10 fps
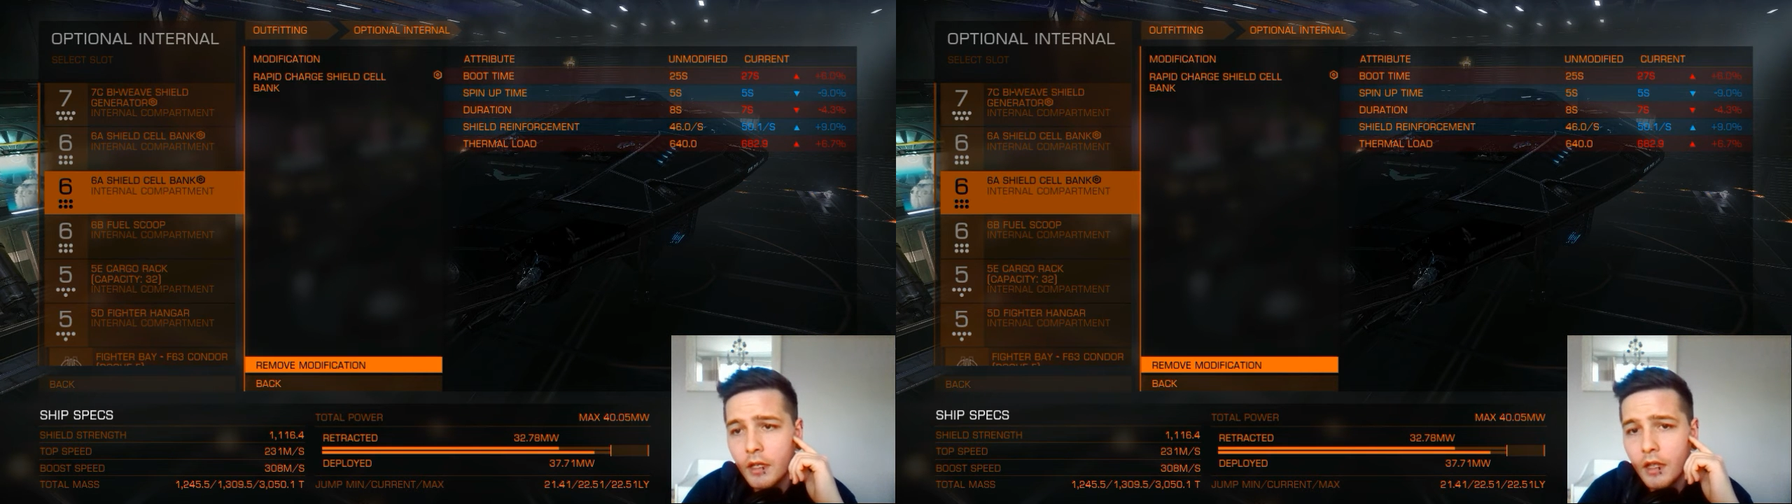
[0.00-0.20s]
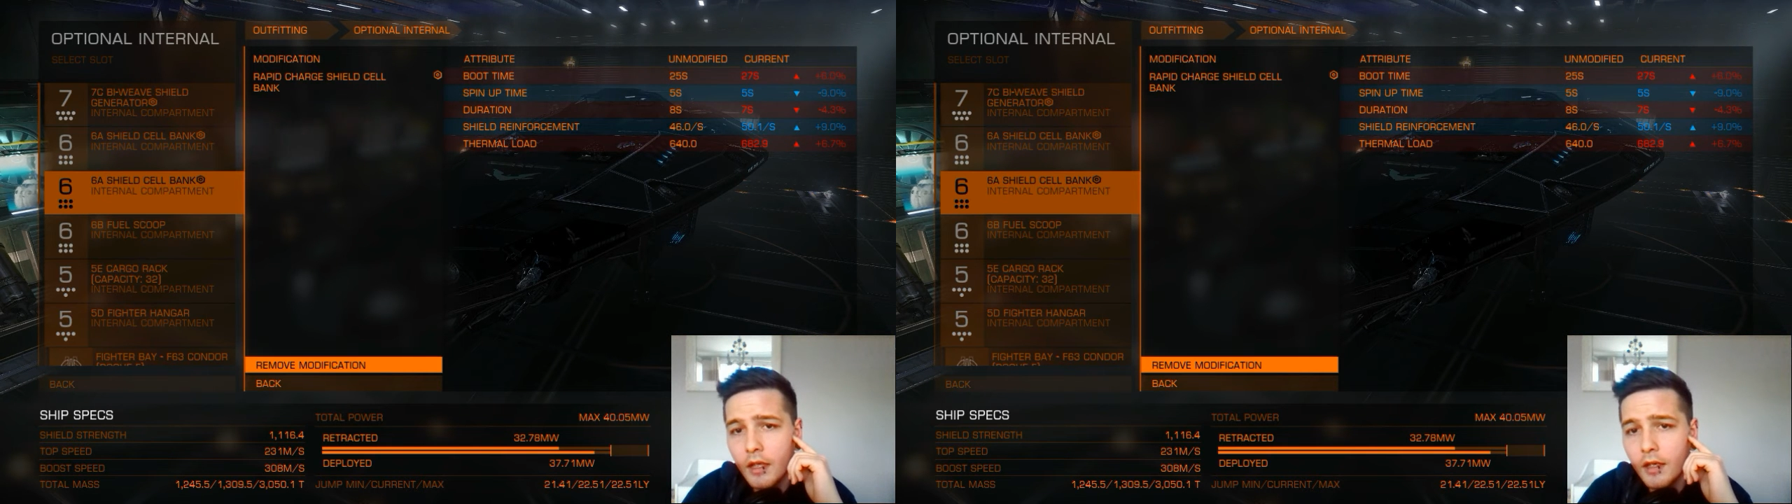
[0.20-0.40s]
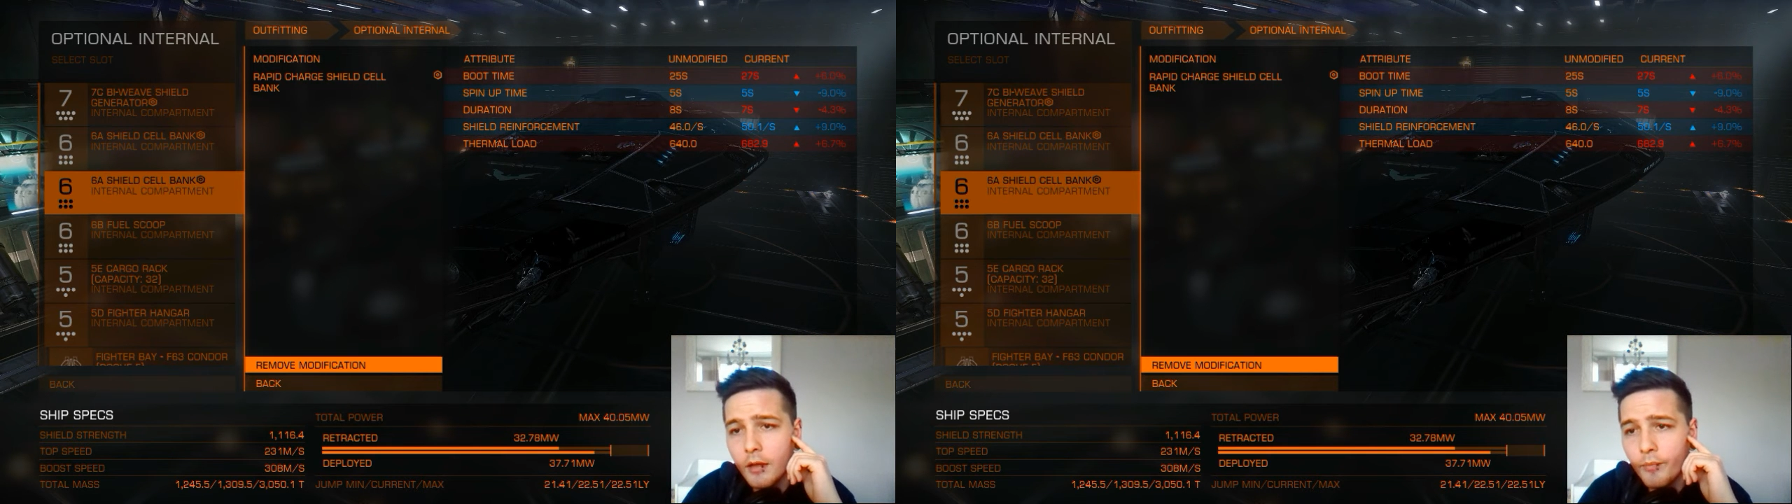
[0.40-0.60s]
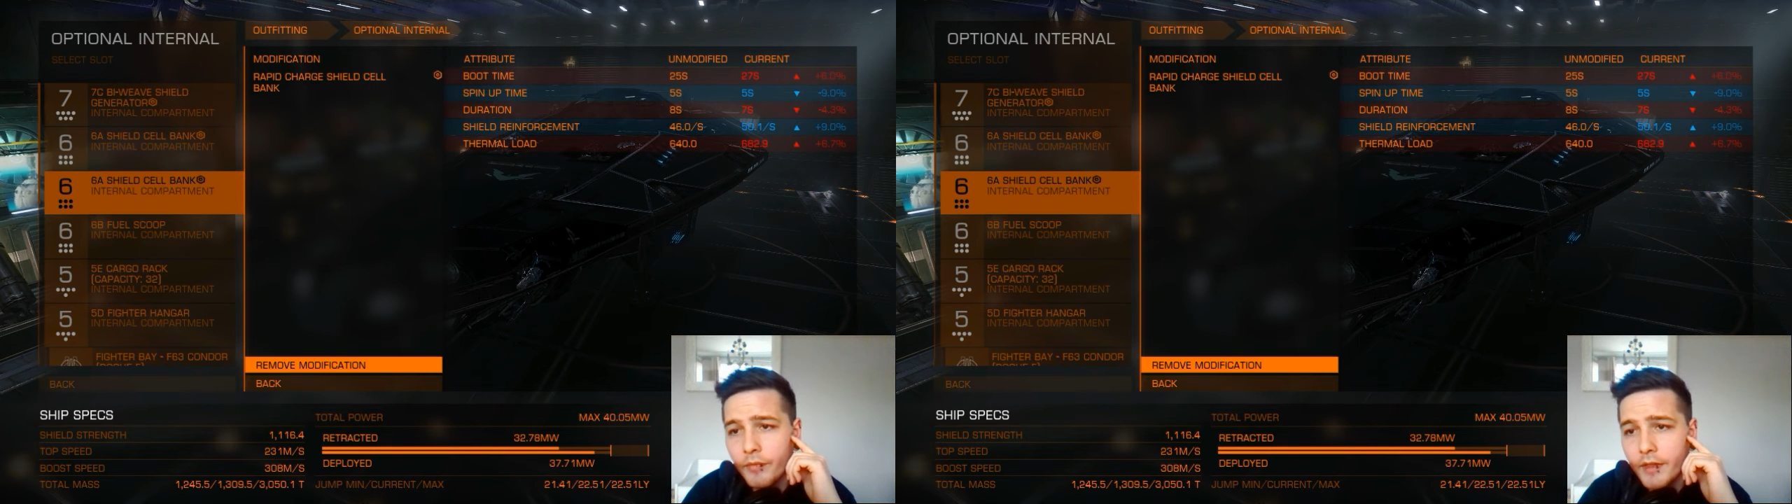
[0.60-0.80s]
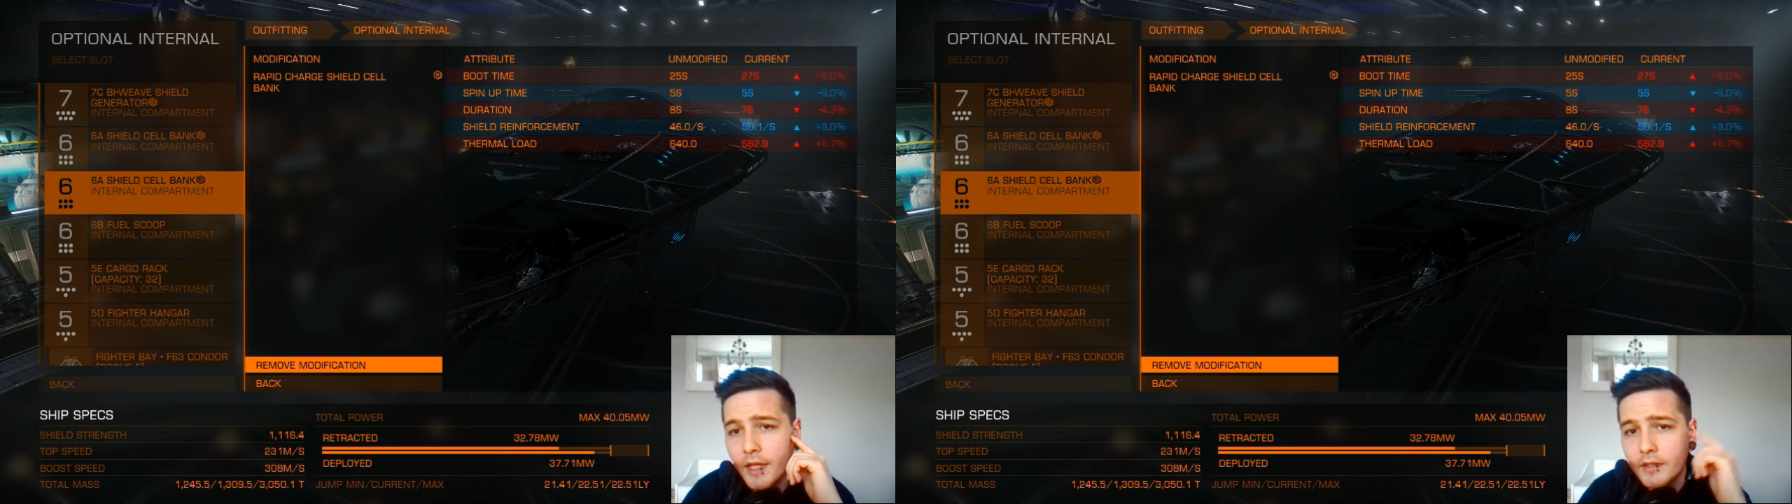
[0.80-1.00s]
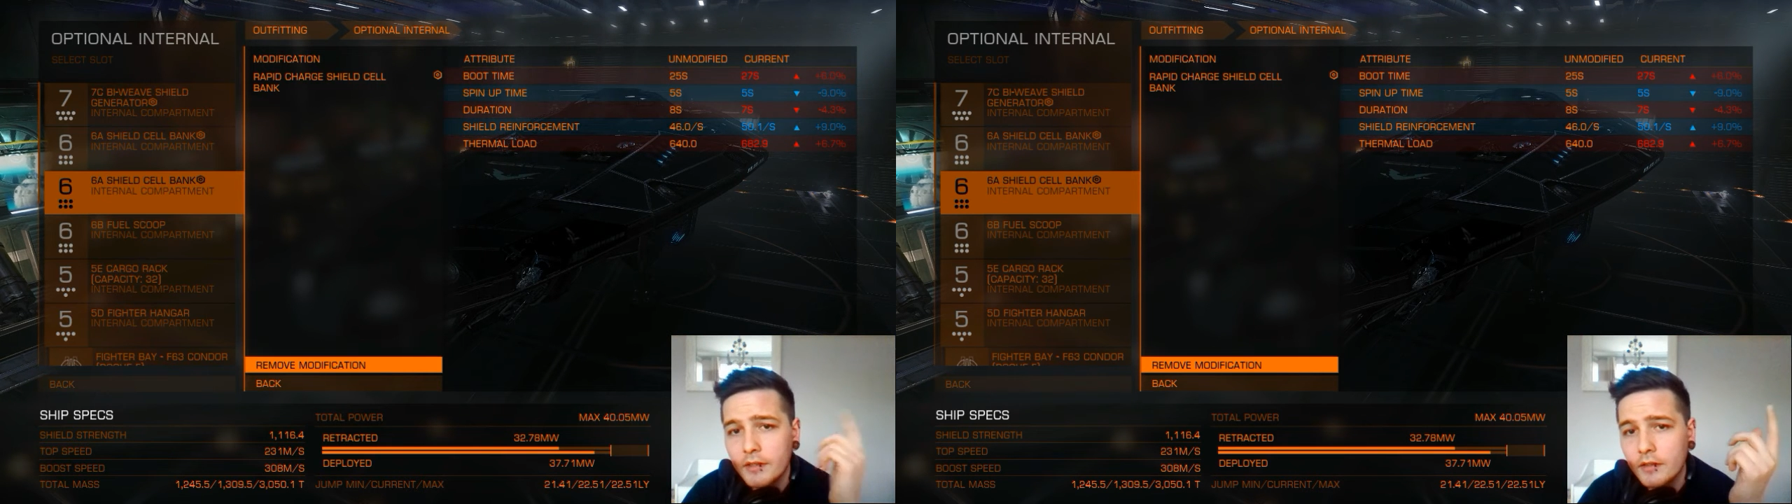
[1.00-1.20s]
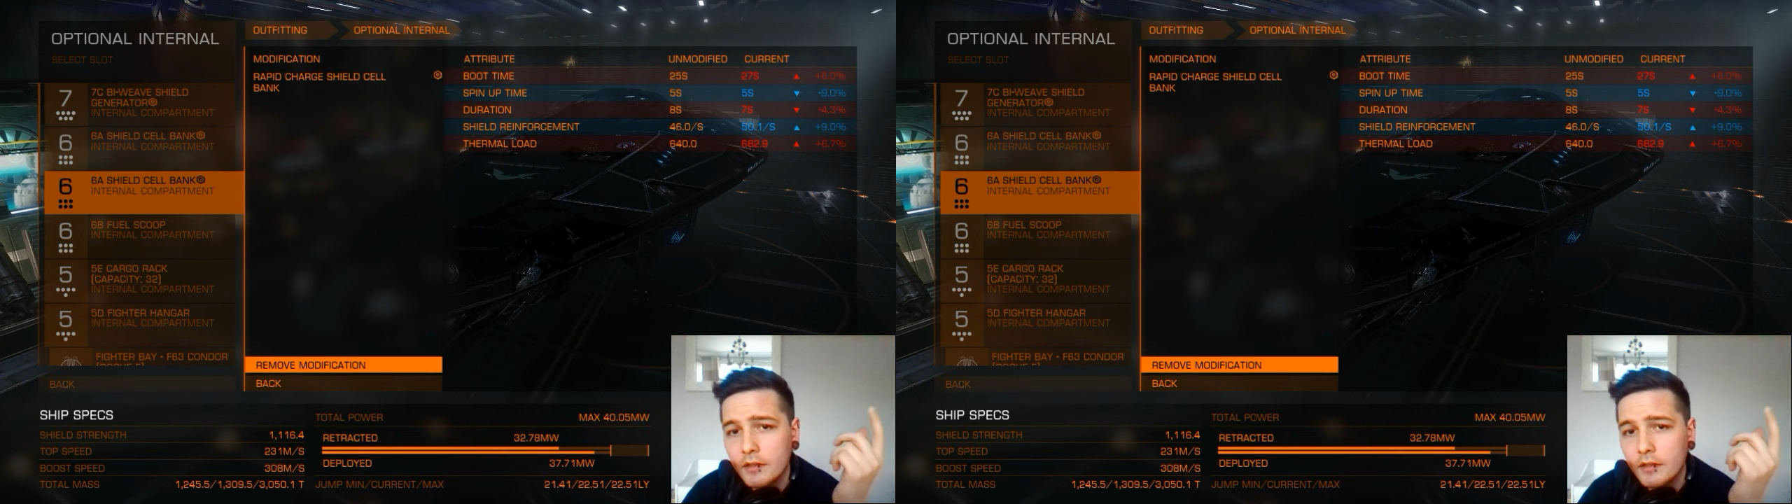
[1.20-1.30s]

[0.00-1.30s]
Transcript: That's